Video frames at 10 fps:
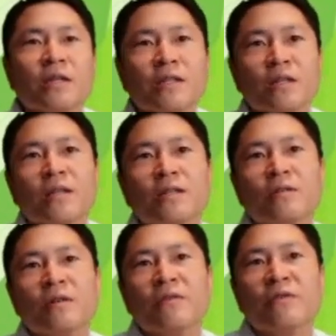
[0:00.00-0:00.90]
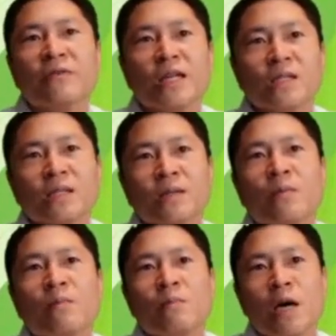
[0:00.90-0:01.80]
of your face
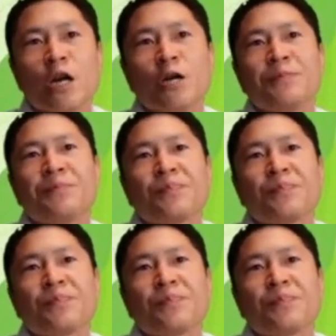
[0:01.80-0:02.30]
better.